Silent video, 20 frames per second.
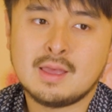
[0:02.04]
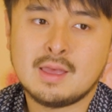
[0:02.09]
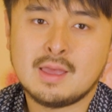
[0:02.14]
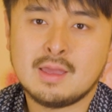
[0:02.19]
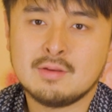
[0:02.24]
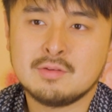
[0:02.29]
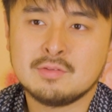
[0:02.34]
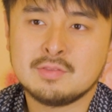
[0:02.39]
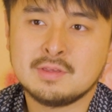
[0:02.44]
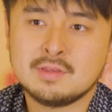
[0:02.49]

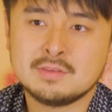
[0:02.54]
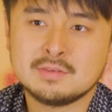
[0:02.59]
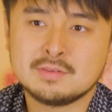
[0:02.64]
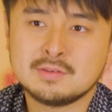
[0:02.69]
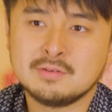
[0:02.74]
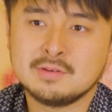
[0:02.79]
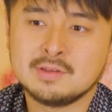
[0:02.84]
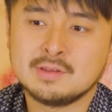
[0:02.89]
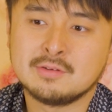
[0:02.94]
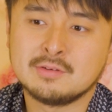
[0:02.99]
Everything's
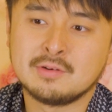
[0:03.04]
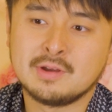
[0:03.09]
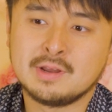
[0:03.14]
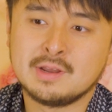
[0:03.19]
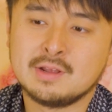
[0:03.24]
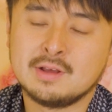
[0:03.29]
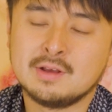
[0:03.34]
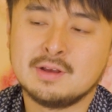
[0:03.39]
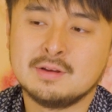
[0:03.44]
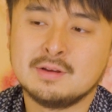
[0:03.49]
going
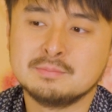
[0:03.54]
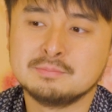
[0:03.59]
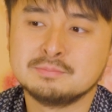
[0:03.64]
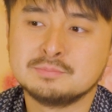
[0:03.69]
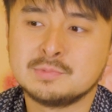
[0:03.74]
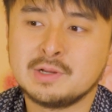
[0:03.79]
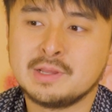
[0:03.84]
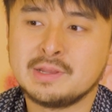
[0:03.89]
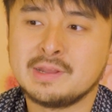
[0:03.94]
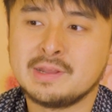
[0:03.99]
great.
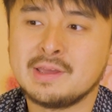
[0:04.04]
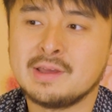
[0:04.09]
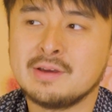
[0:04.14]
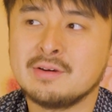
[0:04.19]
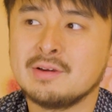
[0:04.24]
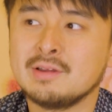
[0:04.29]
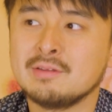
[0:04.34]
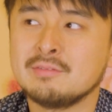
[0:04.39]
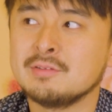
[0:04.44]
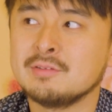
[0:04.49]
Right now,
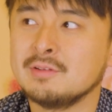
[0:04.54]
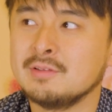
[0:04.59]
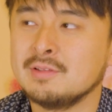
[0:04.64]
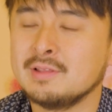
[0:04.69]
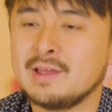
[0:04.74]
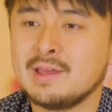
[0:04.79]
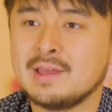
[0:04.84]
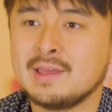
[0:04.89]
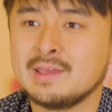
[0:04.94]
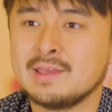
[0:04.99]
I feel
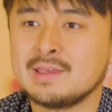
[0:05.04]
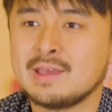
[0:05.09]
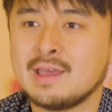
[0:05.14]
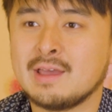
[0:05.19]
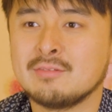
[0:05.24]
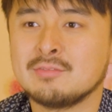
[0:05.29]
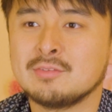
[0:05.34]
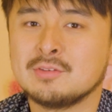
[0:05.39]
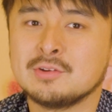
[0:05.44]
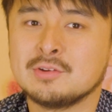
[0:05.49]
like
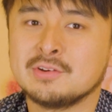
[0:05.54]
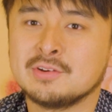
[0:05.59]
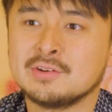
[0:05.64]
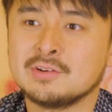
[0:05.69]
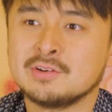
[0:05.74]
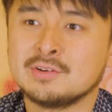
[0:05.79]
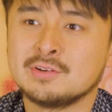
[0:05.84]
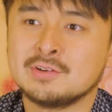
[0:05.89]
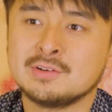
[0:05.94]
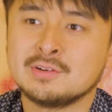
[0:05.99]

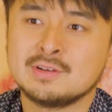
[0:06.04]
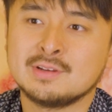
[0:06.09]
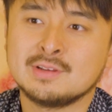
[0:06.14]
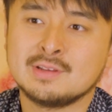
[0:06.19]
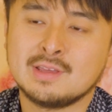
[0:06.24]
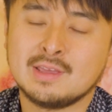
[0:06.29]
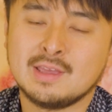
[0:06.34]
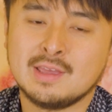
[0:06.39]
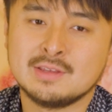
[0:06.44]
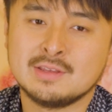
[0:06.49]
after
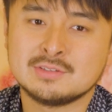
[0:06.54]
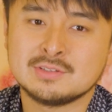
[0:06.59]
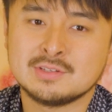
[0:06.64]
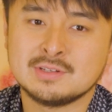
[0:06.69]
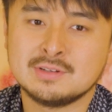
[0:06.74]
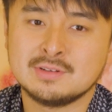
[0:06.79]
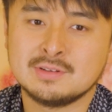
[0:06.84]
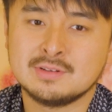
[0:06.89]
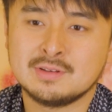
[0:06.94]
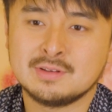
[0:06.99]

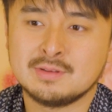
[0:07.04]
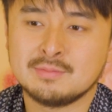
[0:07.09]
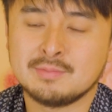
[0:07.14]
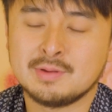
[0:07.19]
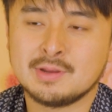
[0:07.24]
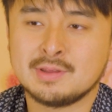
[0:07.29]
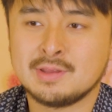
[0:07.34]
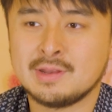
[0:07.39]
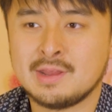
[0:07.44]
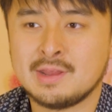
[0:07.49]
Asian
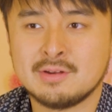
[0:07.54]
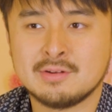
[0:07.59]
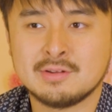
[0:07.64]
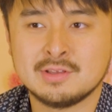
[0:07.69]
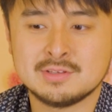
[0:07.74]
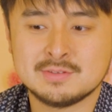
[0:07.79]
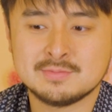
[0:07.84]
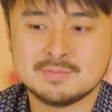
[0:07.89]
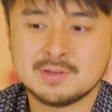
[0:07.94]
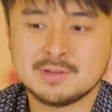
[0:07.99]
American
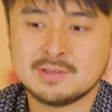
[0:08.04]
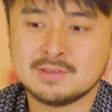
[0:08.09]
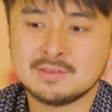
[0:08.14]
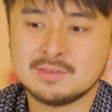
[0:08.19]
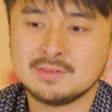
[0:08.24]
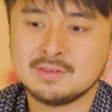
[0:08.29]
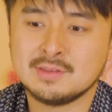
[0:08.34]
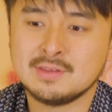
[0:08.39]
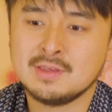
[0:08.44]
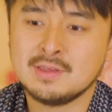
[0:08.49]
Heritage
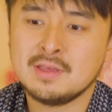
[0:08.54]
Month,